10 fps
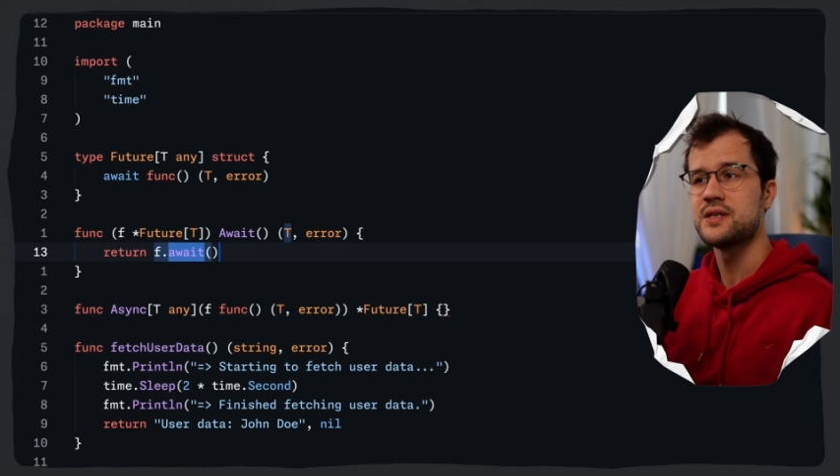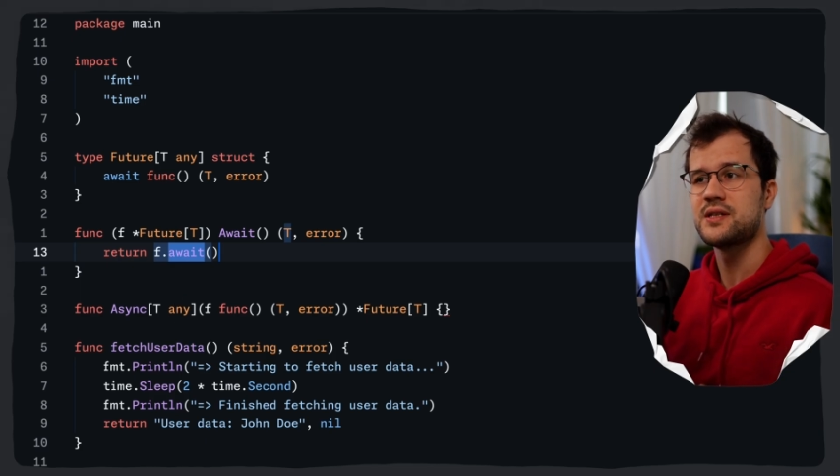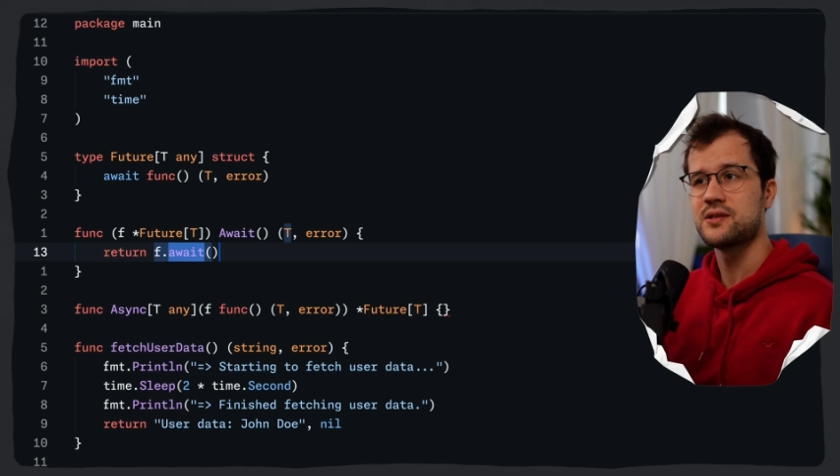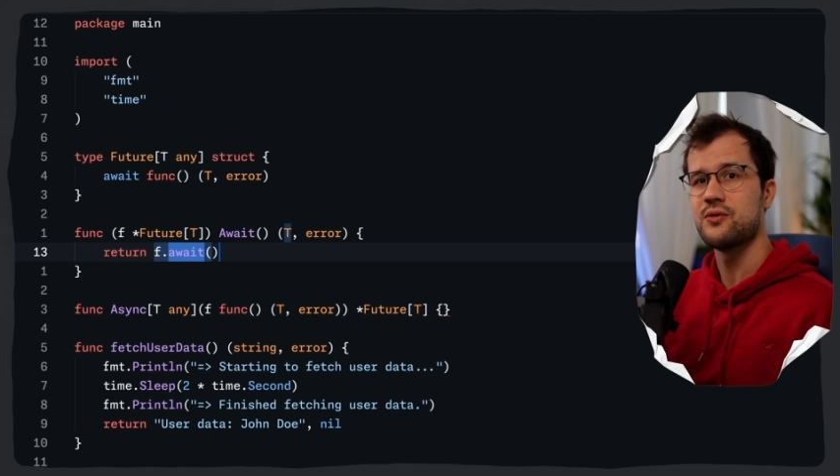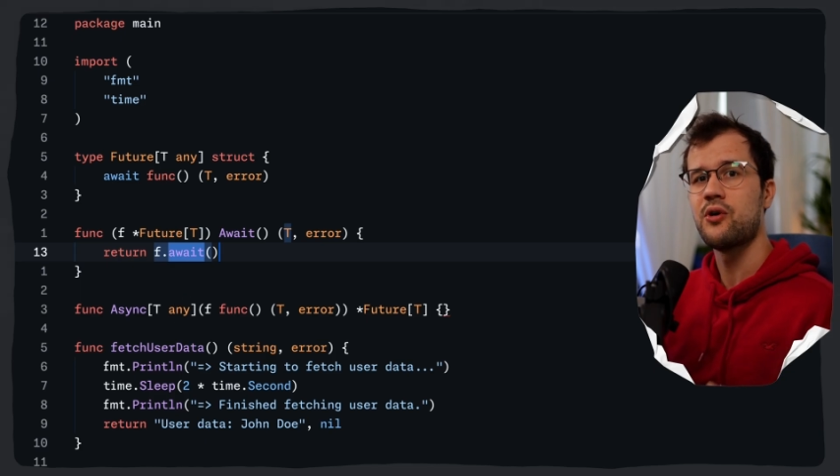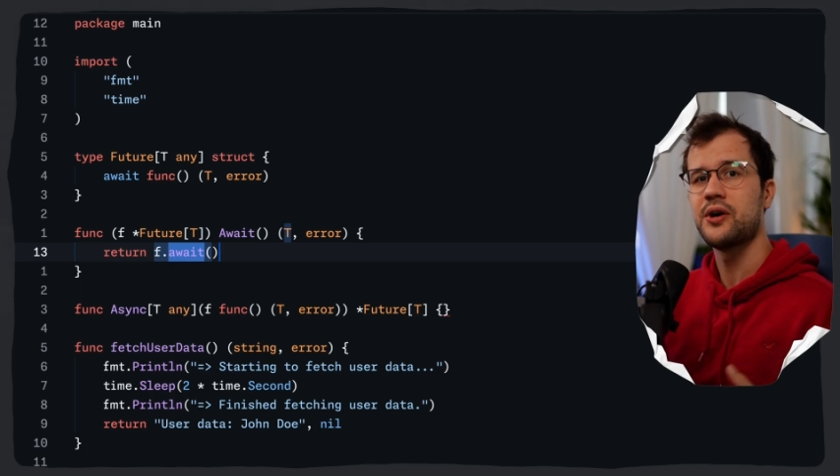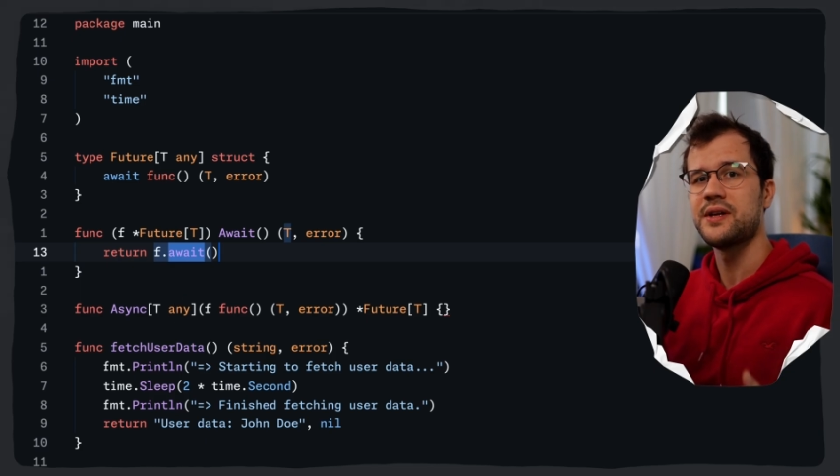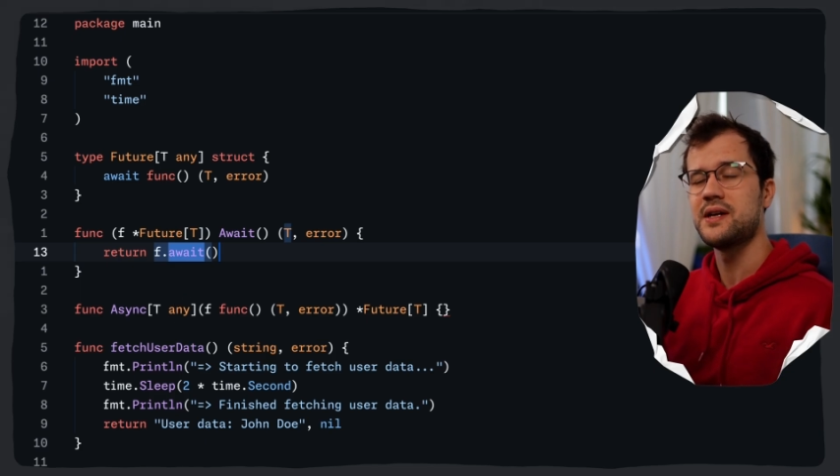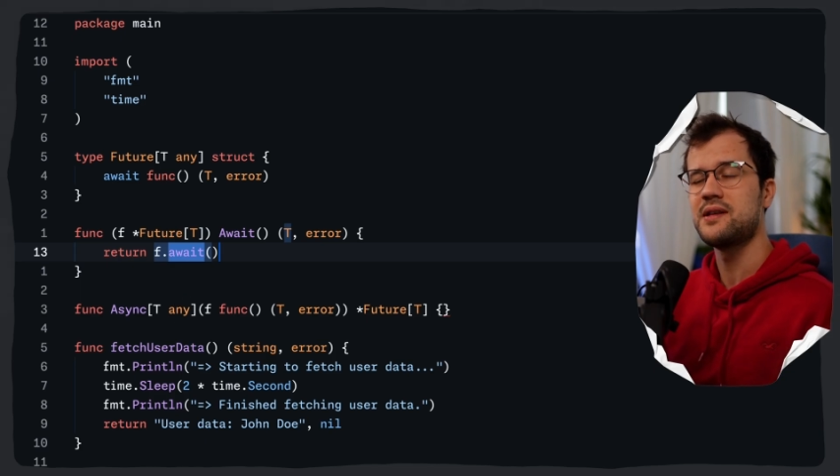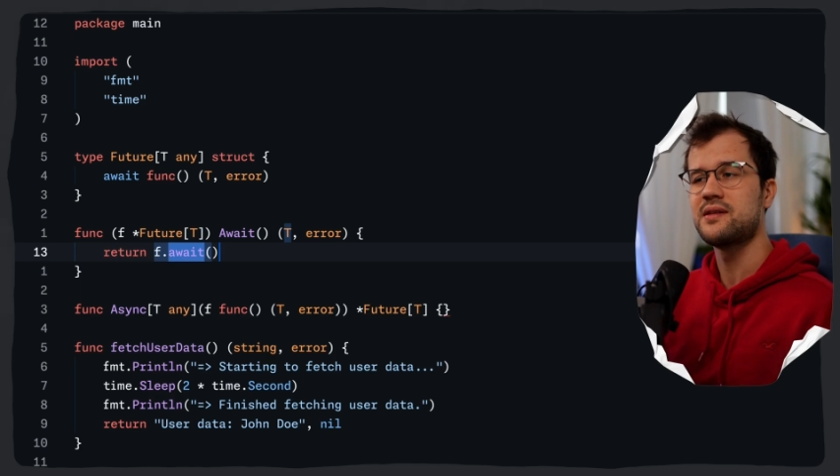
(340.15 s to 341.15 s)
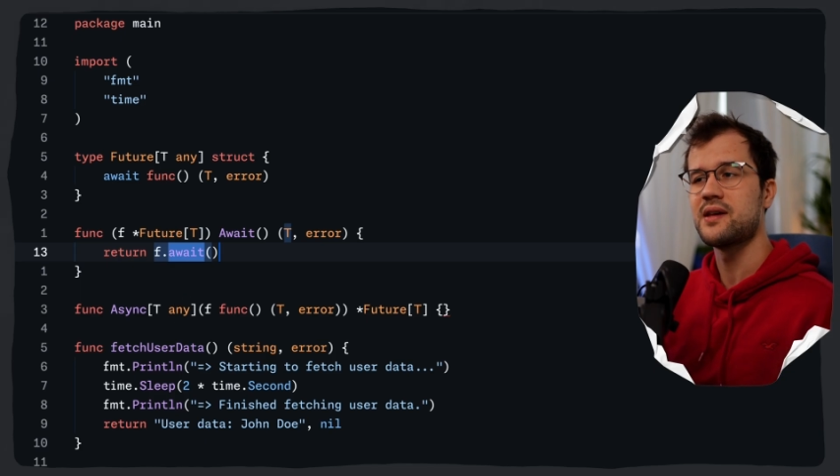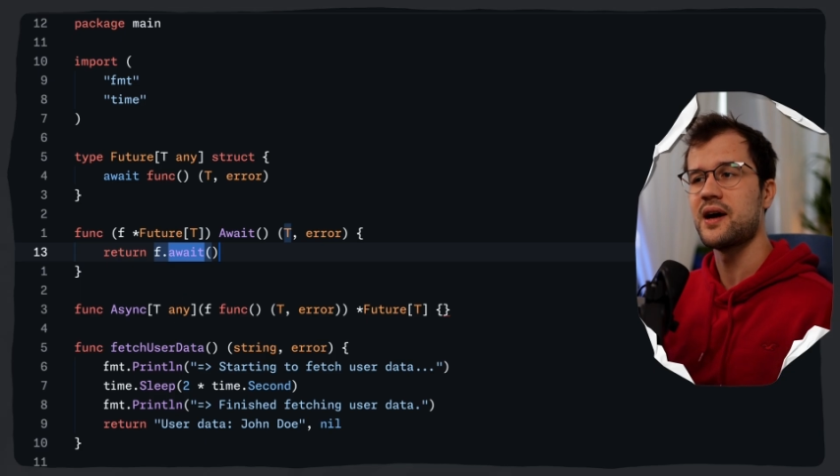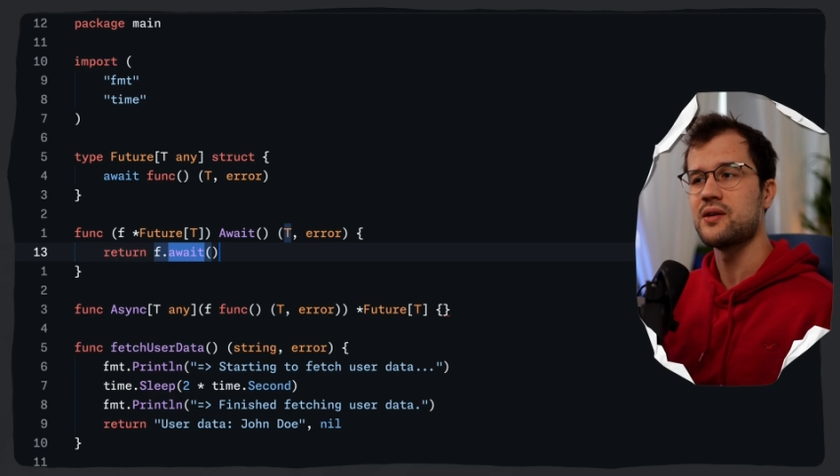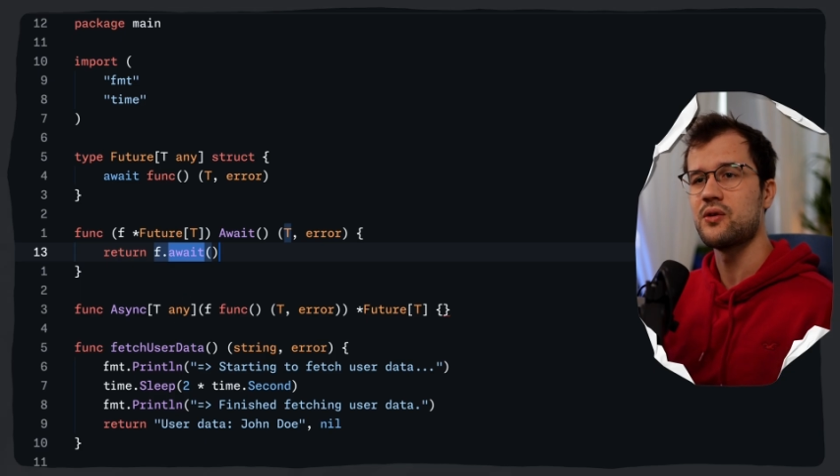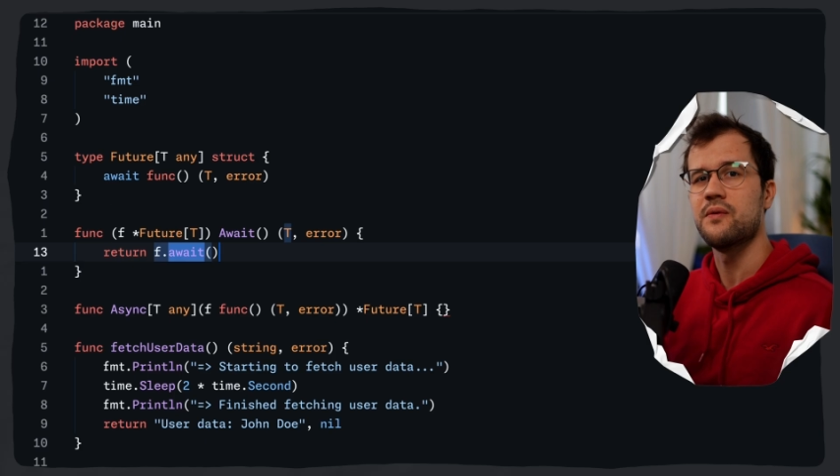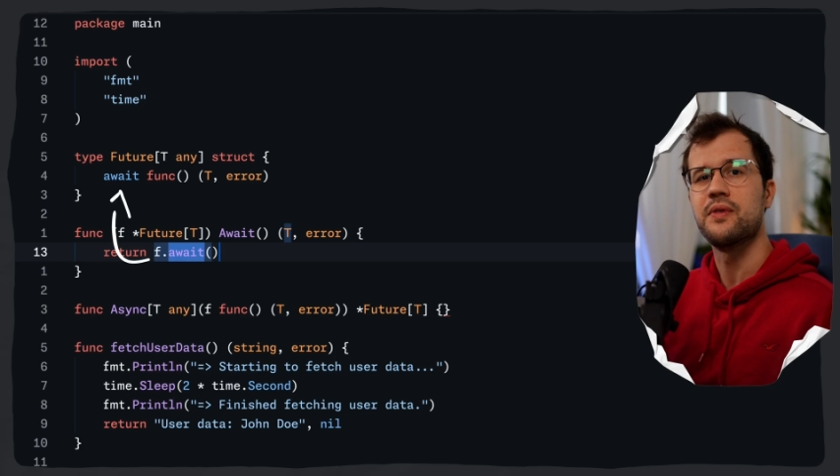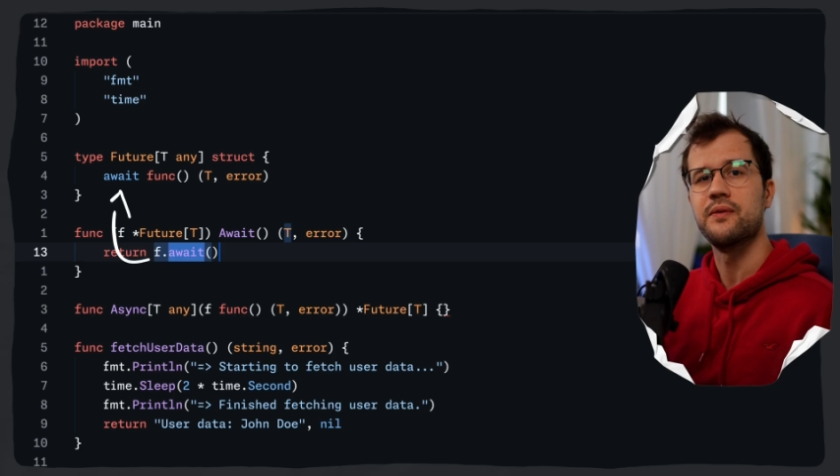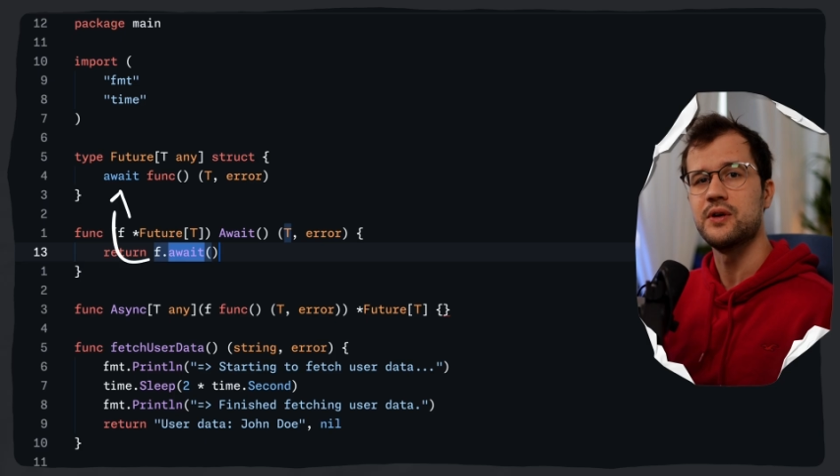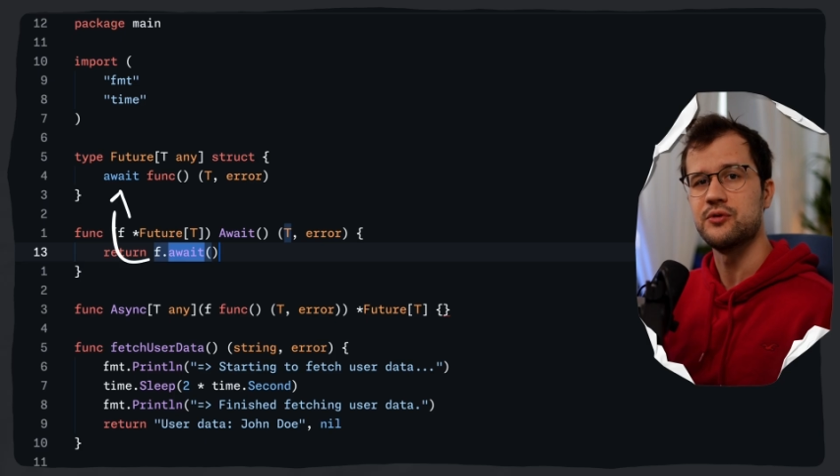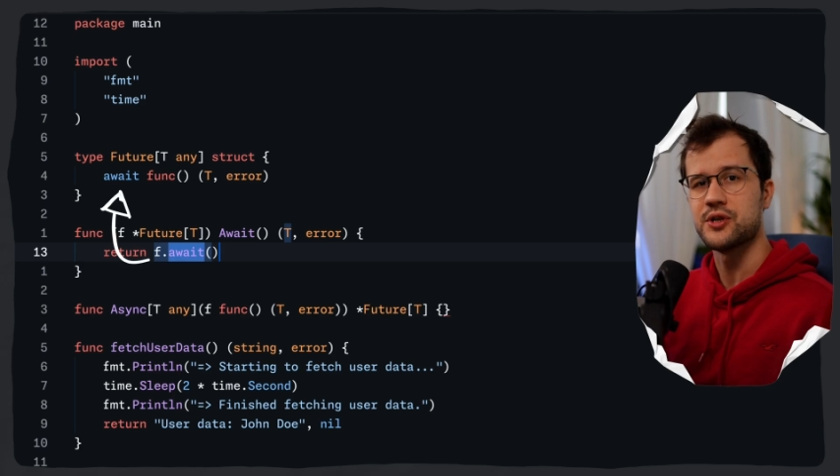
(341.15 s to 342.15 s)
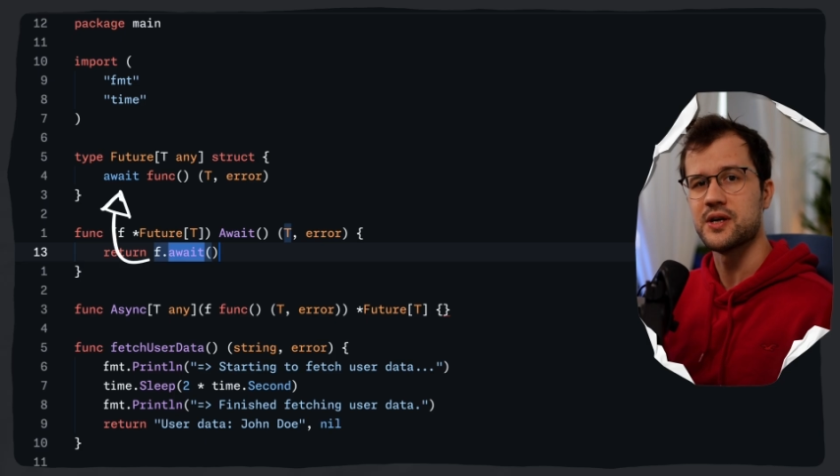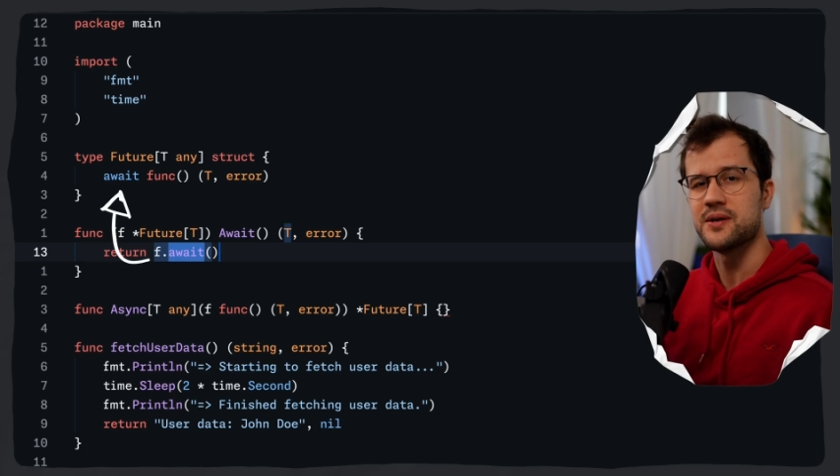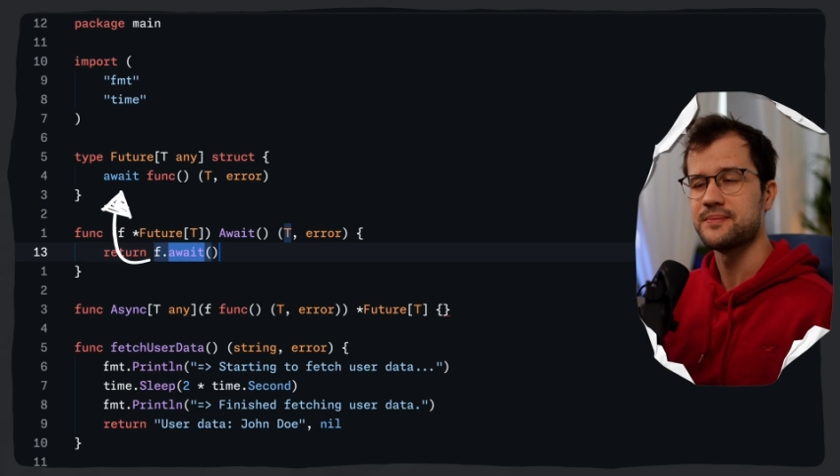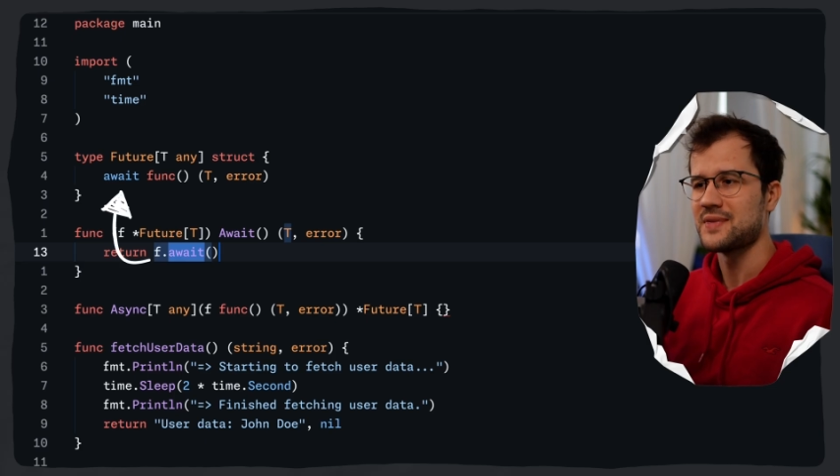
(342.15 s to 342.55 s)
stored inside of the future.